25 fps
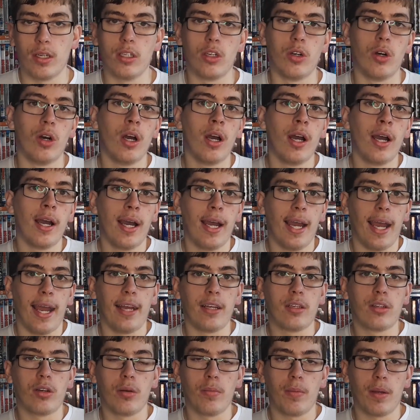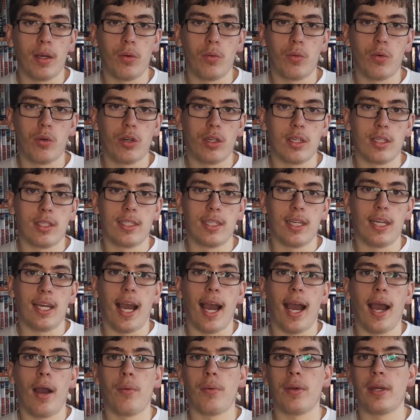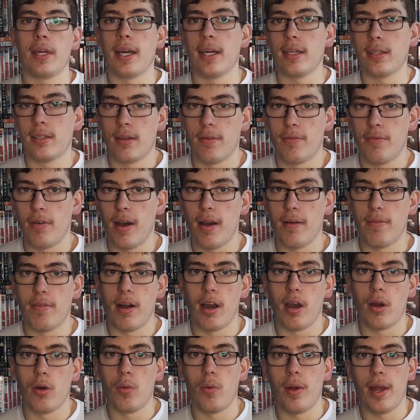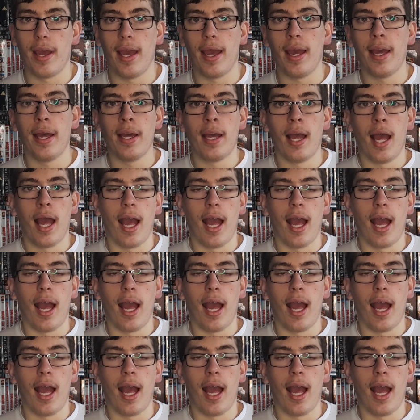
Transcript: So it's going to be a wonder to see how he gets to Far Far Away